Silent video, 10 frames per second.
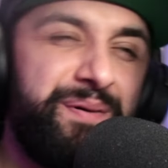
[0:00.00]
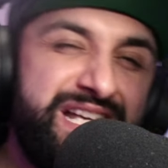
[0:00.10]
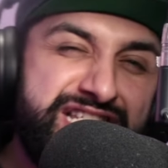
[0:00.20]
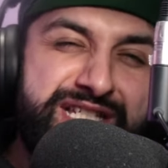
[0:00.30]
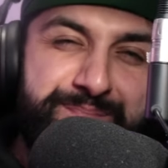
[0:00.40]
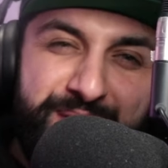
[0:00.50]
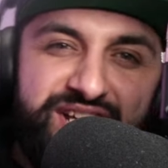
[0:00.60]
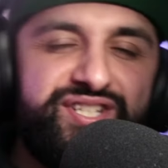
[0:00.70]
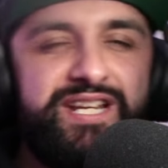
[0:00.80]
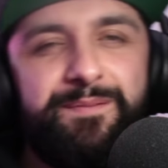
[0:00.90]
but
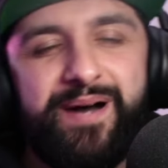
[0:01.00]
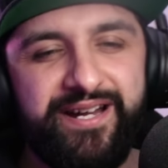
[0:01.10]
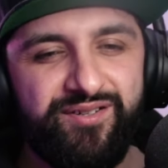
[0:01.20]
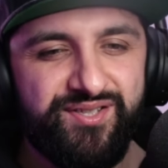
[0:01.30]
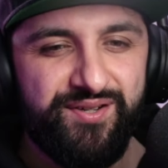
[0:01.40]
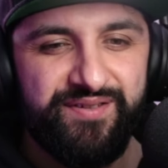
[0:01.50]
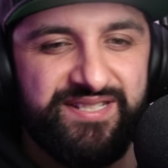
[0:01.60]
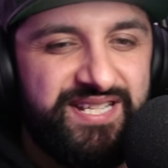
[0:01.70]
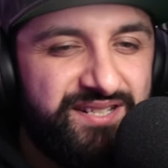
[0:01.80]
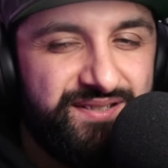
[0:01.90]
especially a Microsoft
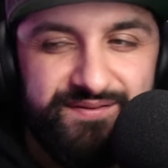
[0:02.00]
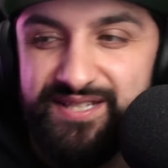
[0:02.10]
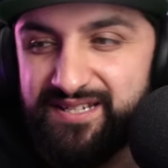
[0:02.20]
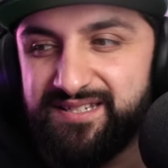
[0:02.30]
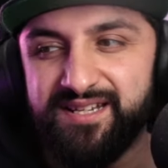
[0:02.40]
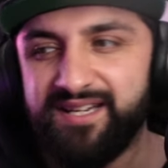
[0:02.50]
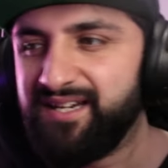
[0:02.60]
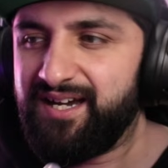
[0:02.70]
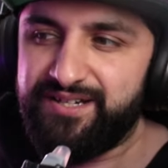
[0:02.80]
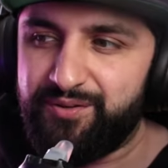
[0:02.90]
executive says,
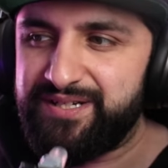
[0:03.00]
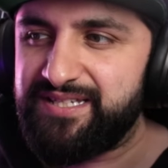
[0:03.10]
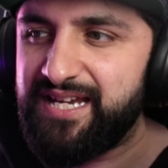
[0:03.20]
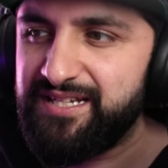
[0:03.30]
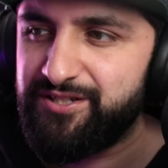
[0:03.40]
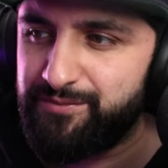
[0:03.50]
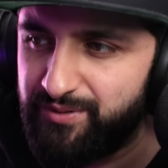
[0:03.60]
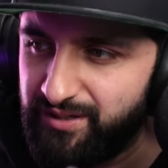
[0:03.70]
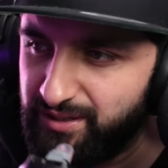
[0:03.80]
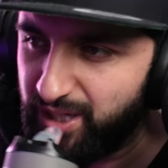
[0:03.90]
I don't know what to say to you, bro.